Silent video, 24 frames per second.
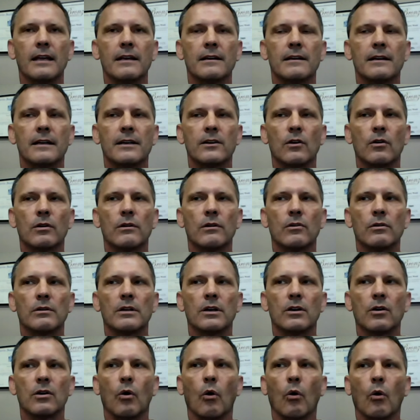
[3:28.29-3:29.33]
an
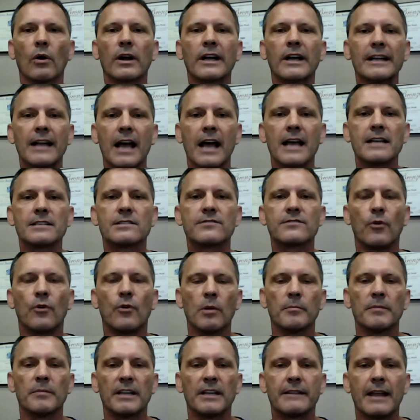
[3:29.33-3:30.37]
organized
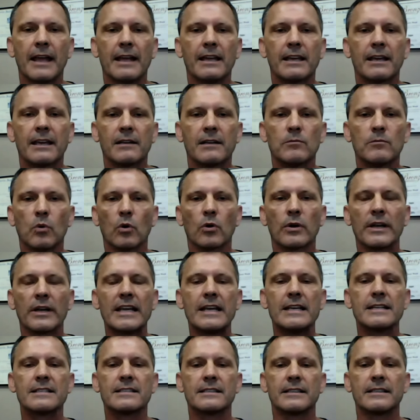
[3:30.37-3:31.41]
form that they can more
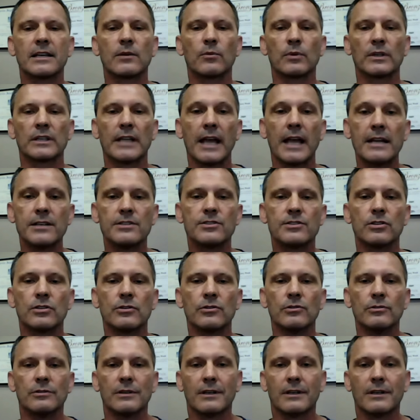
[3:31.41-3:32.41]
easily relate to.